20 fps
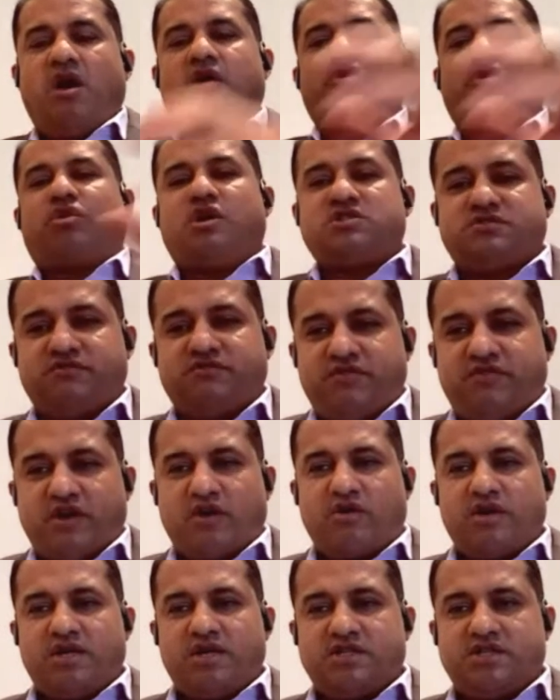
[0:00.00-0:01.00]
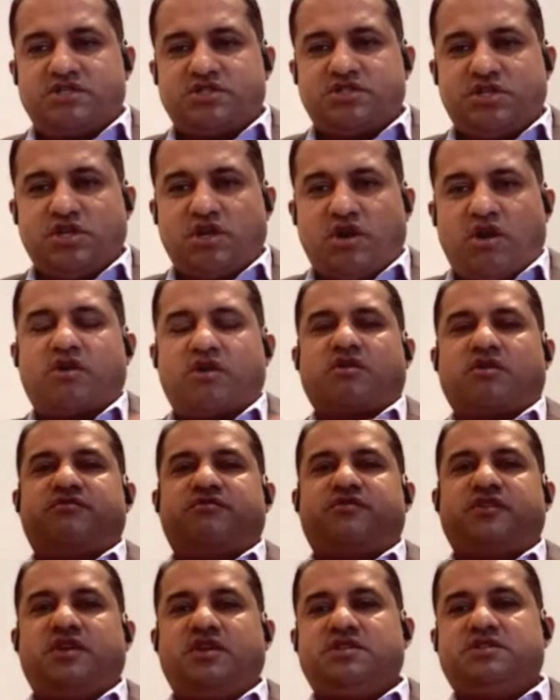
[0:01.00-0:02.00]
across various
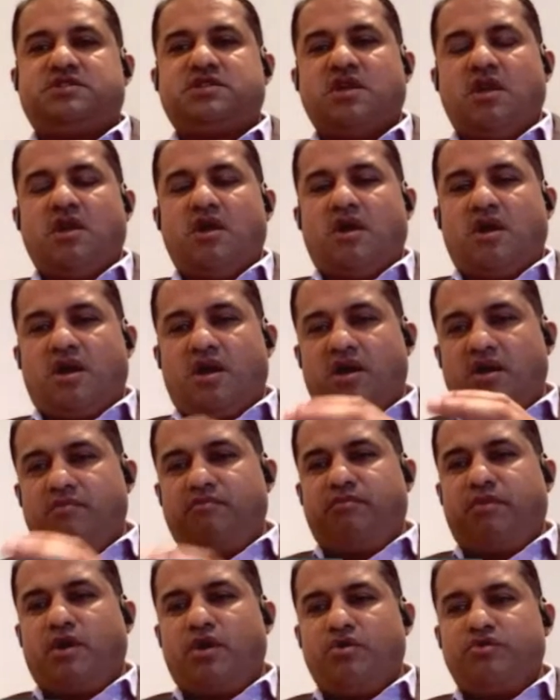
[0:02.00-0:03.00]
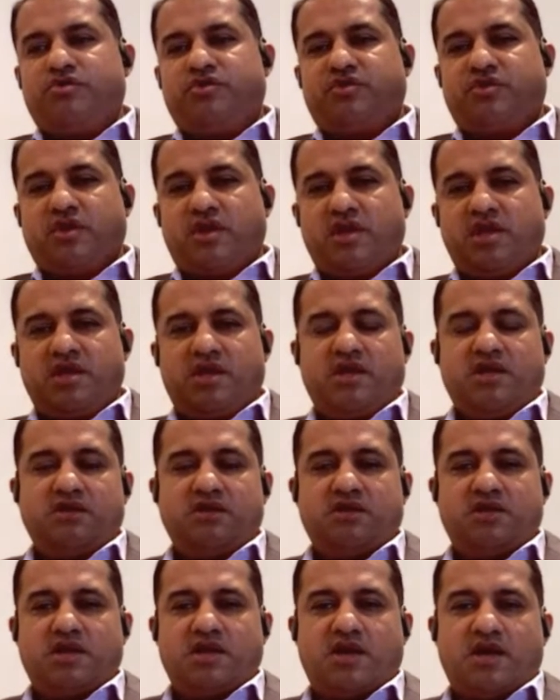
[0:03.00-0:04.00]
geographies, both in
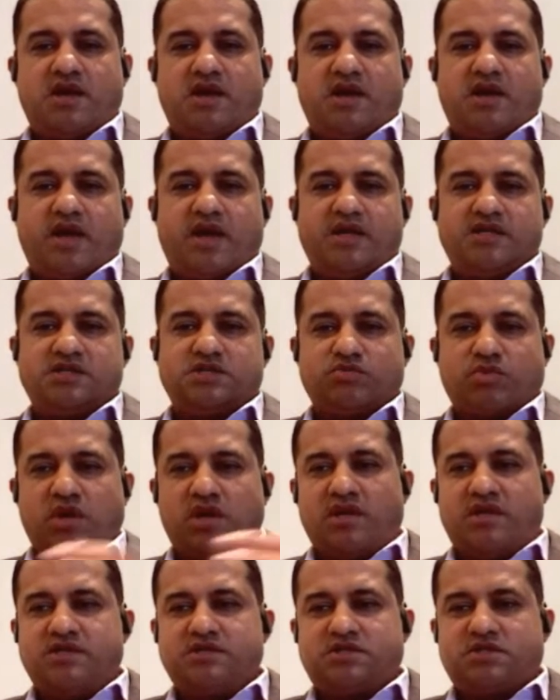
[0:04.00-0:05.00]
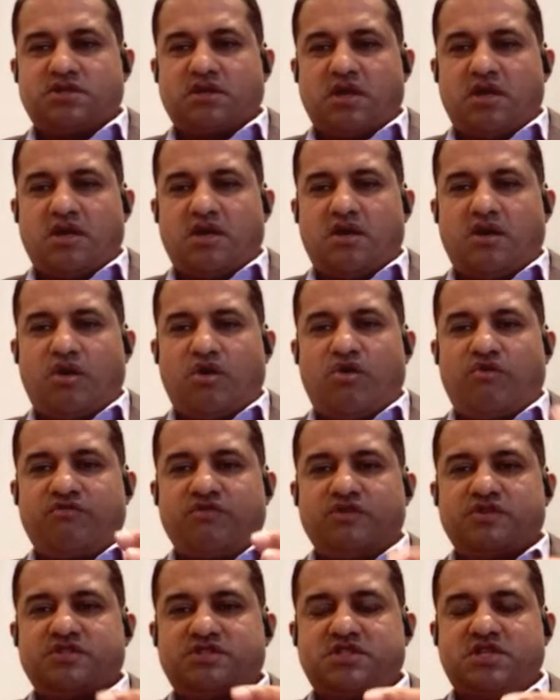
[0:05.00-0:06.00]
India as well as
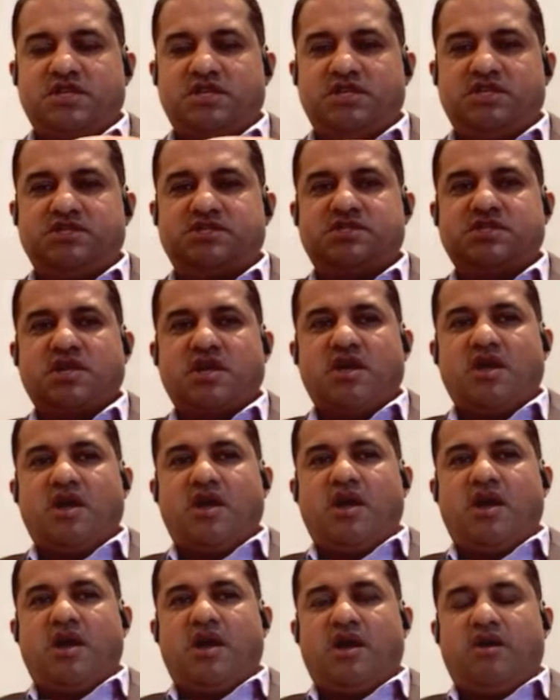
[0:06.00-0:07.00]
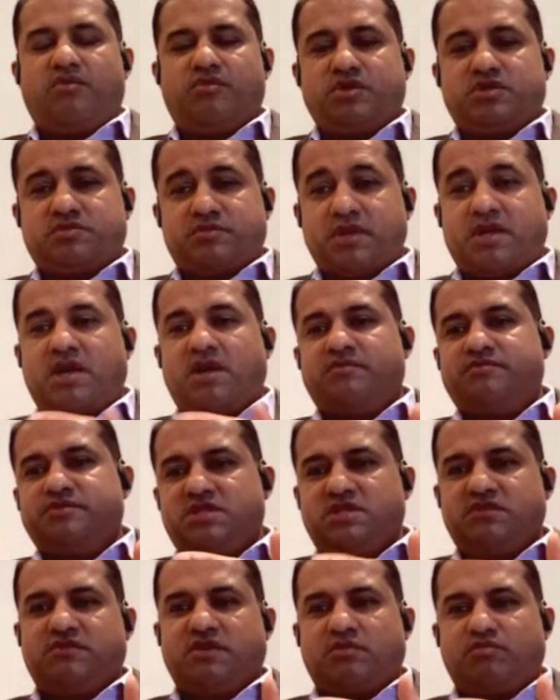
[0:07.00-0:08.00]
overseas, which
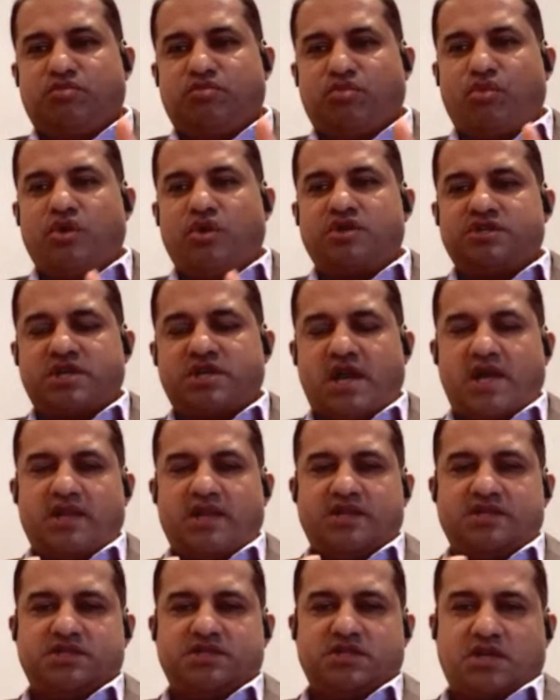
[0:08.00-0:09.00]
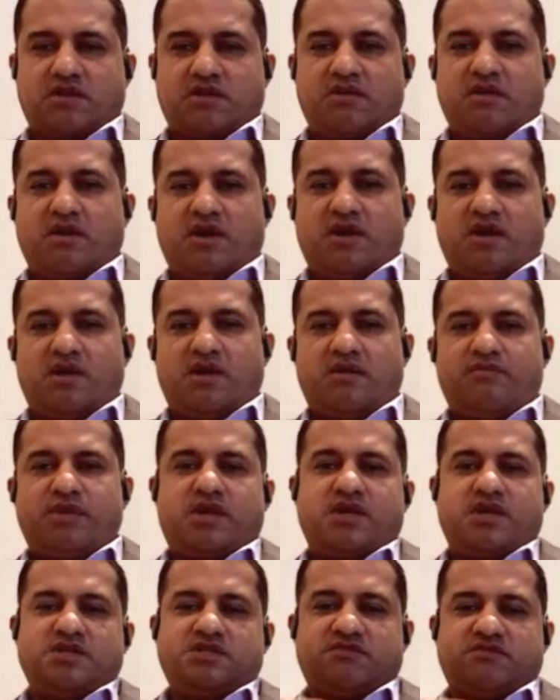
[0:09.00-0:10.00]
becomes even more challenging
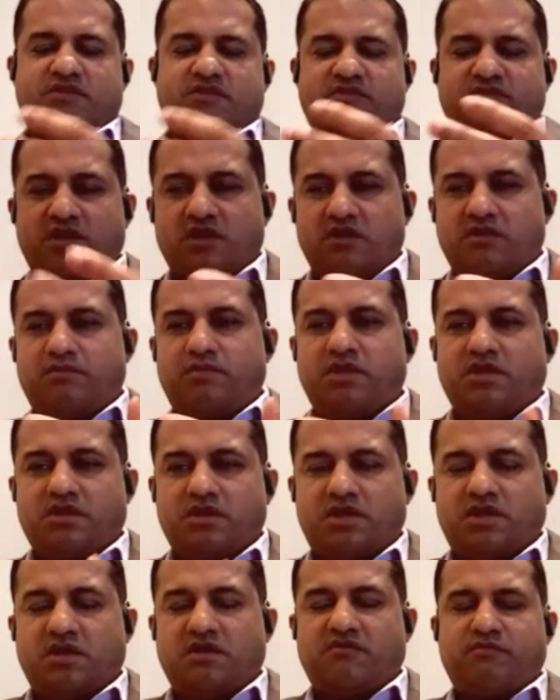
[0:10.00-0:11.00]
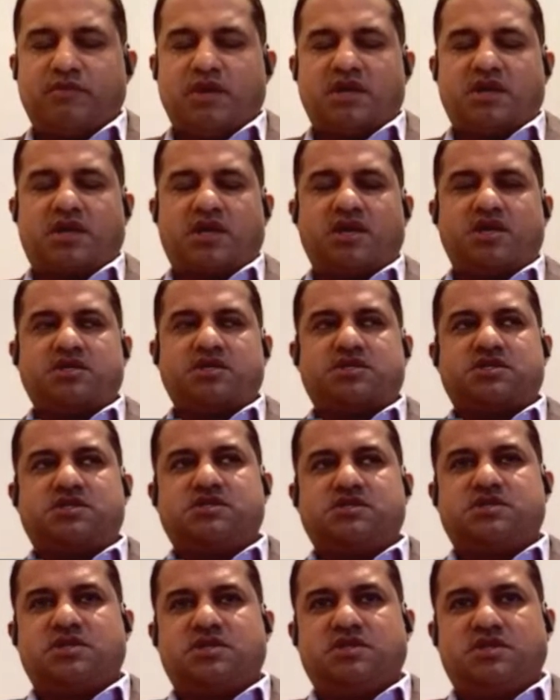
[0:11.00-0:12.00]
because of availability of
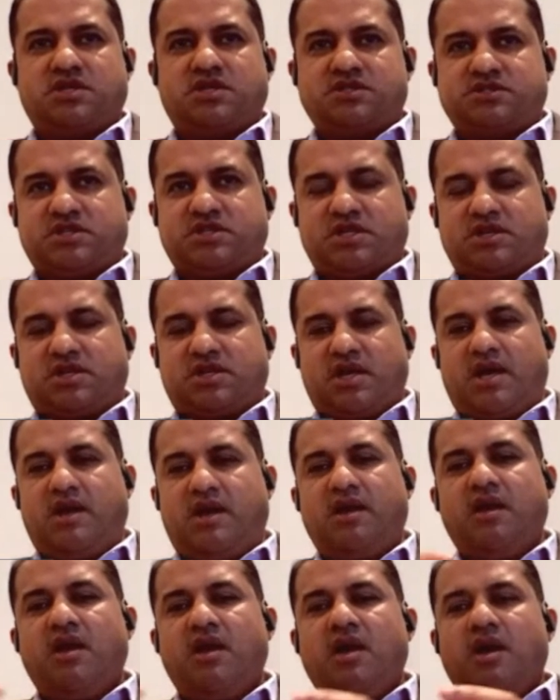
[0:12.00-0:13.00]
medications and things like that.